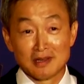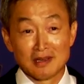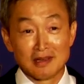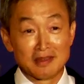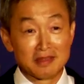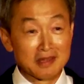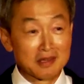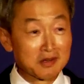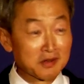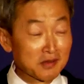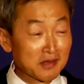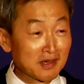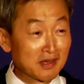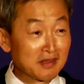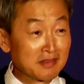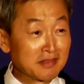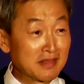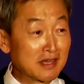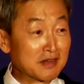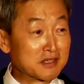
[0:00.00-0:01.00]
And then
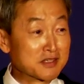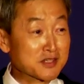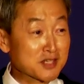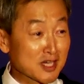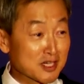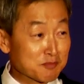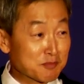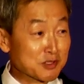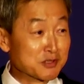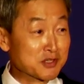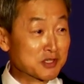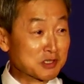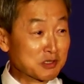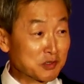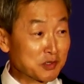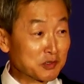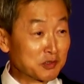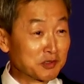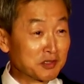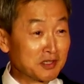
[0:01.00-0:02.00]
again, there is
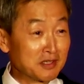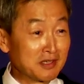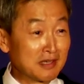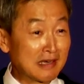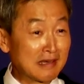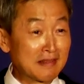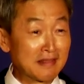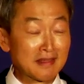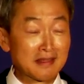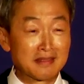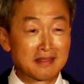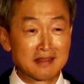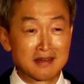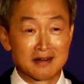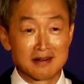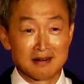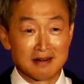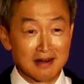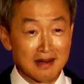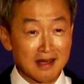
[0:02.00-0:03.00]
cybersecurity, and then there
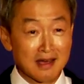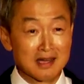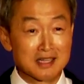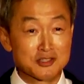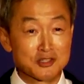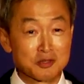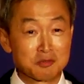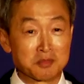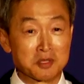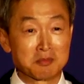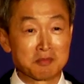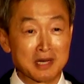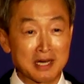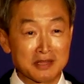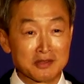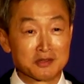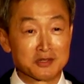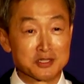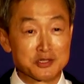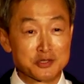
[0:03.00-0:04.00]
are a large number of
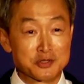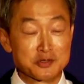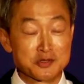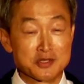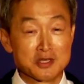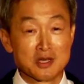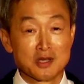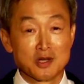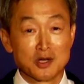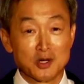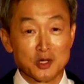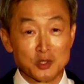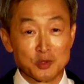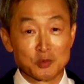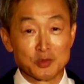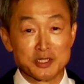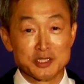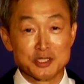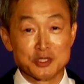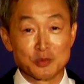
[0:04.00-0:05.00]
other issues on
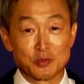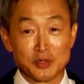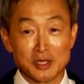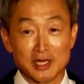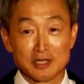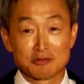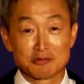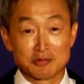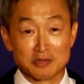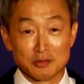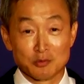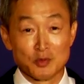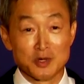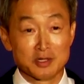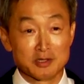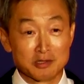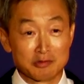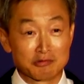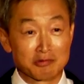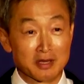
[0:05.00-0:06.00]
which we are
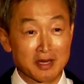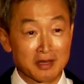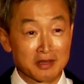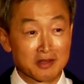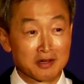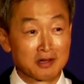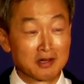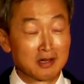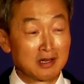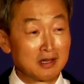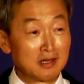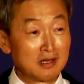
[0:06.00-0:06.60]
working together.